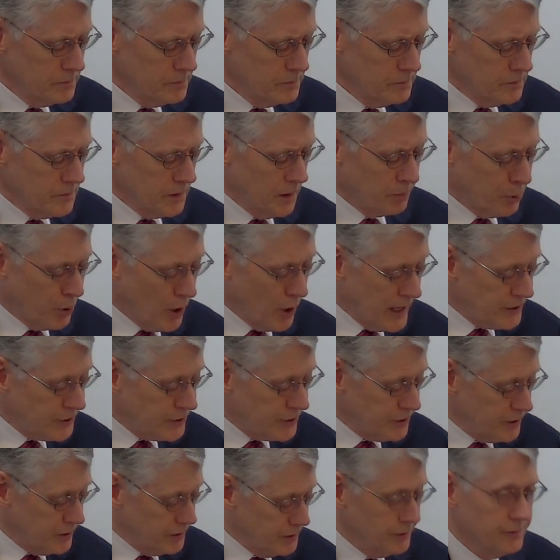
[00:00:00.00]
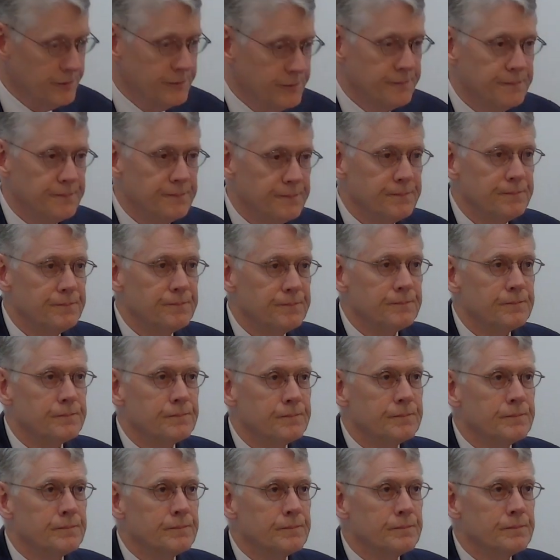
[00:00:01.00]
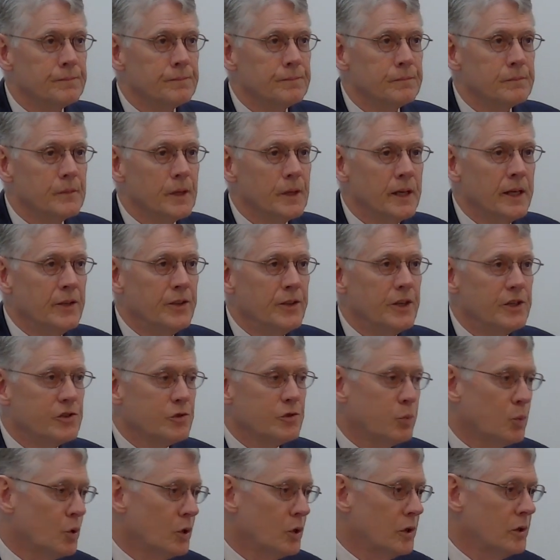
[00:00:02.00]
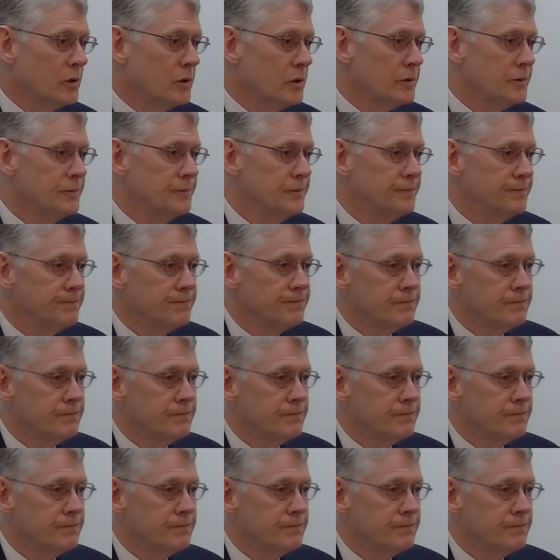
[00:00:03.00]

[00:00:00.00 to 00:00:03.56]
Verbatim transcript: Oppression in this world,